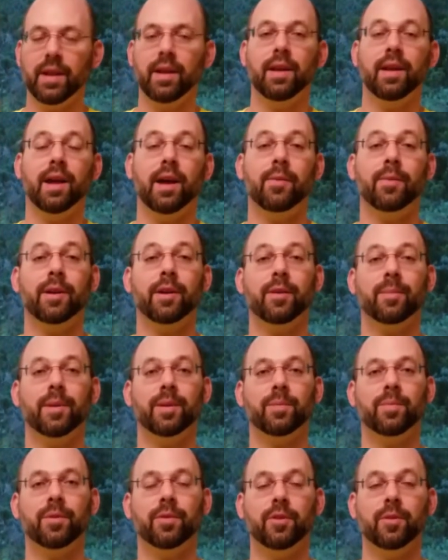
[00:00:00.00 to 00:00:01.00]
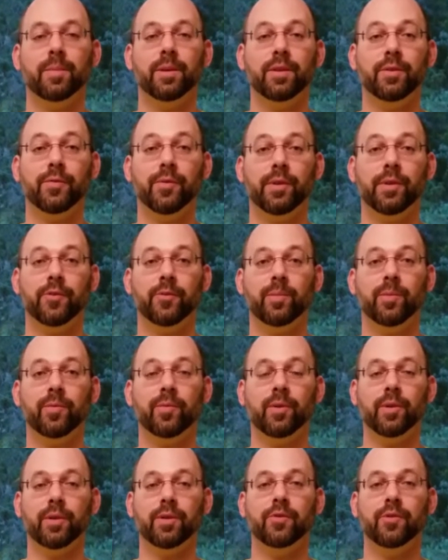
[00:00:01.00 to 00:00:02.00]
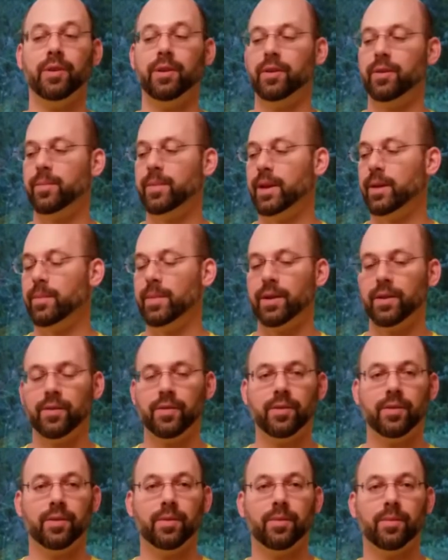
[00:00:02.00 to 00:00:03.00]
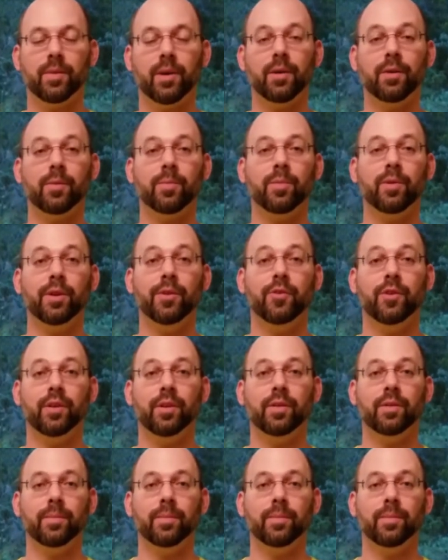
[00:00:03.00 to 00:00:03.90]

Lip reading: I recommend putting them in the fridge before you drink them. That makes the water pre-chilled.